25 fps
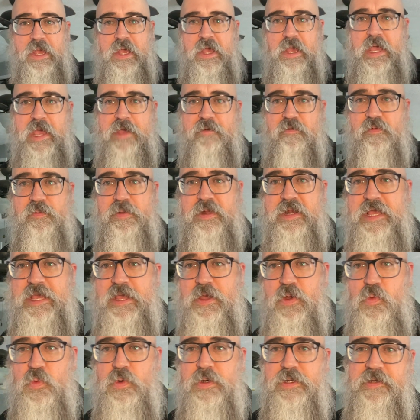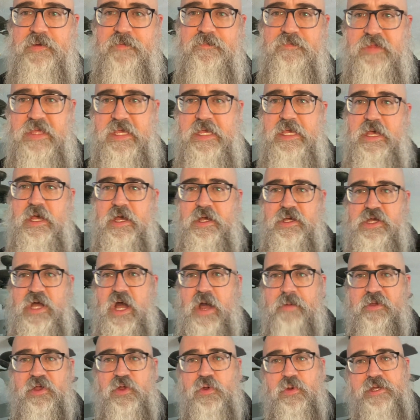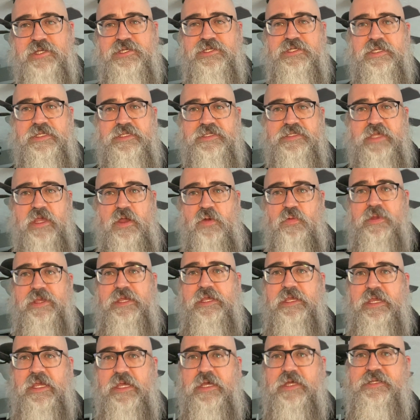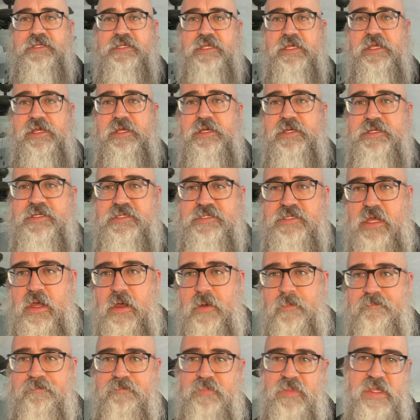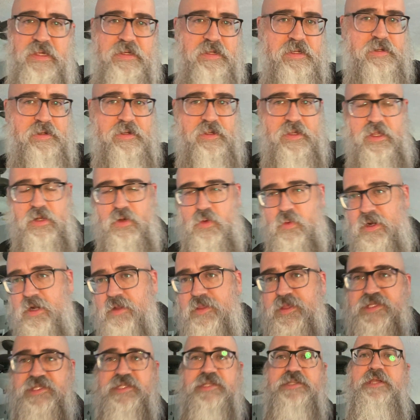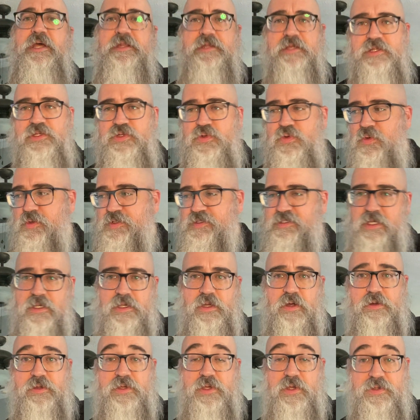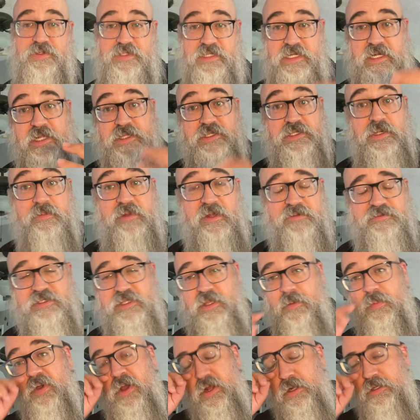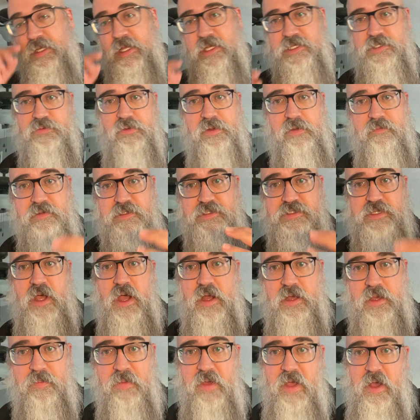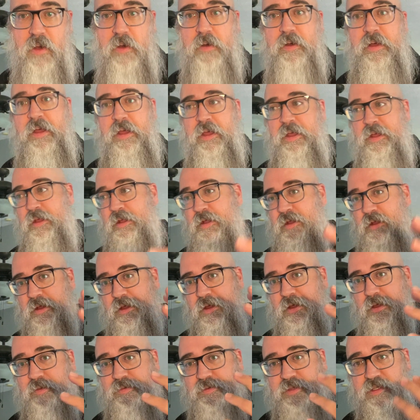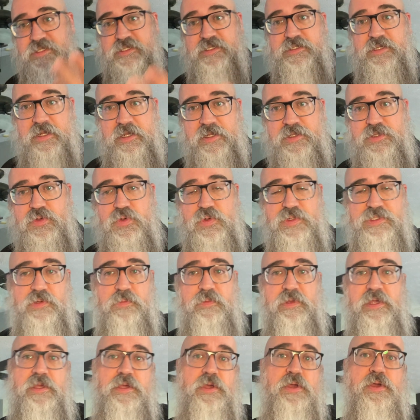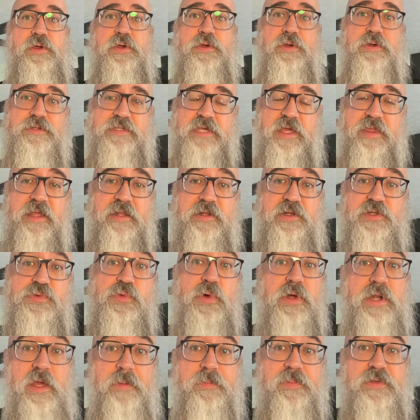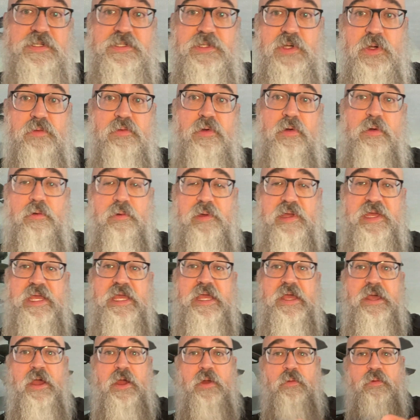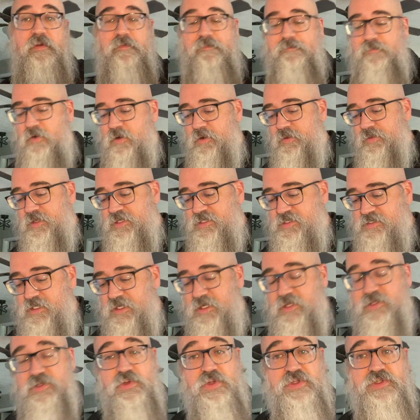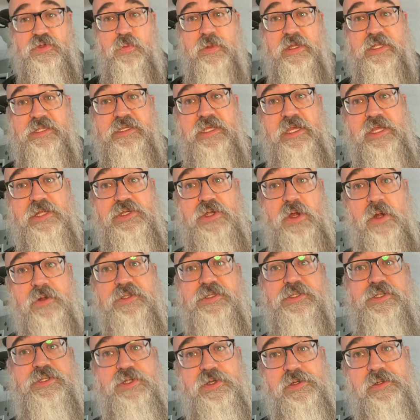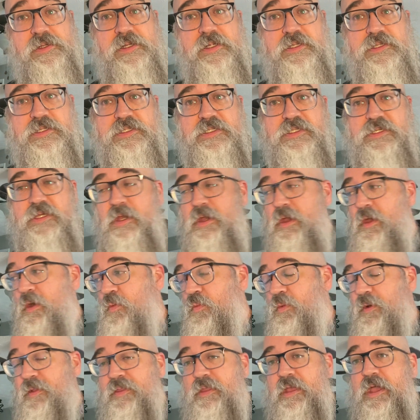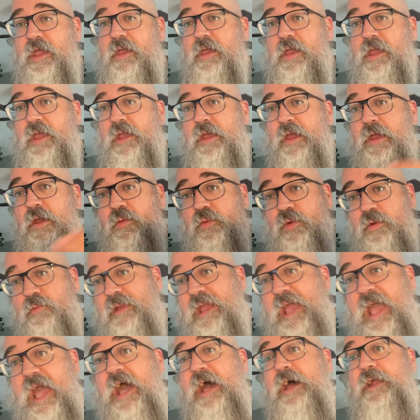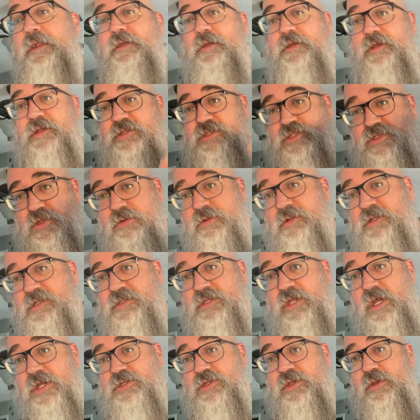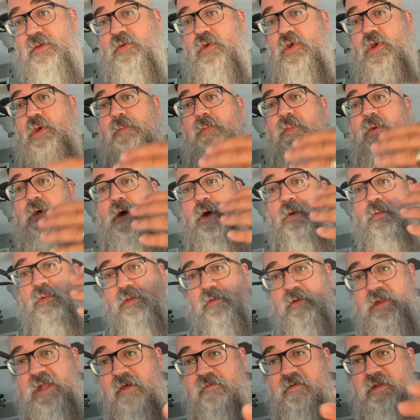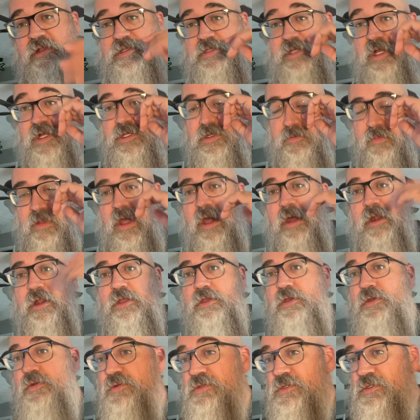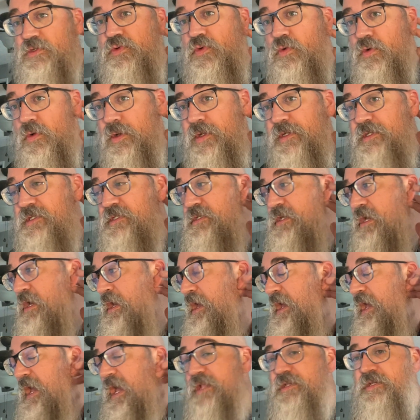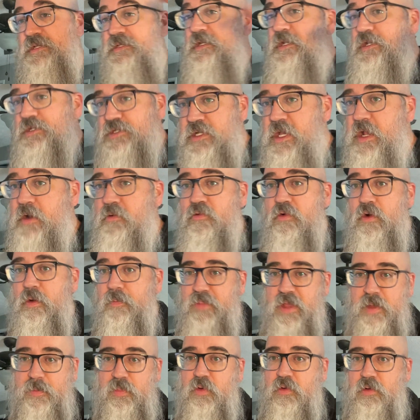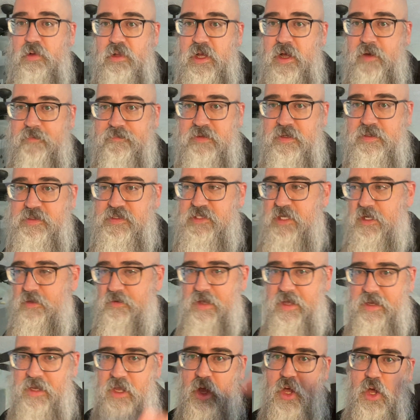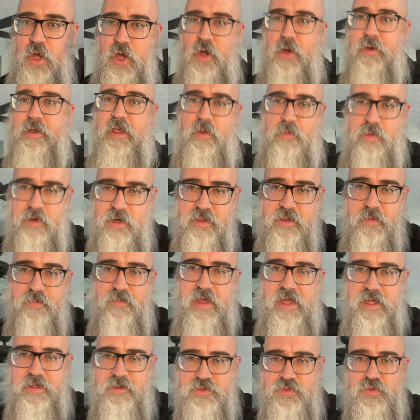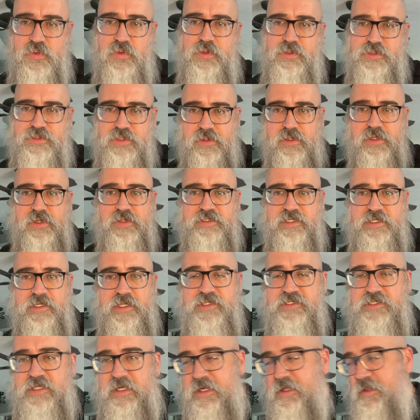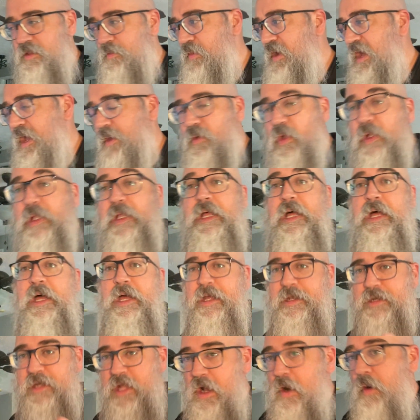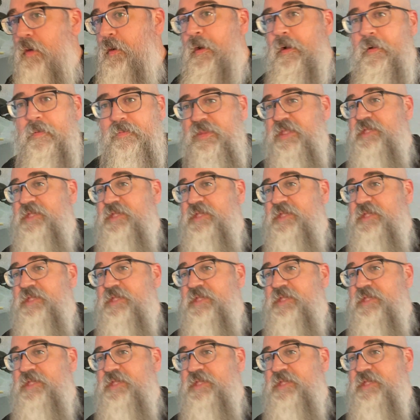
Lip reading: Hey everybody, one of the common questions that we get is, what are the study tools that you're using? And sometimes in the podcast we'll even talk about the study tools that we use. I think there's one episode where we refer to the study tools that we teach our students when we had a student discussion group. We would have a discussion about how to use tools. And just in general, people will often say like, okay, what are the main tools you're using to study the Bible? Now, the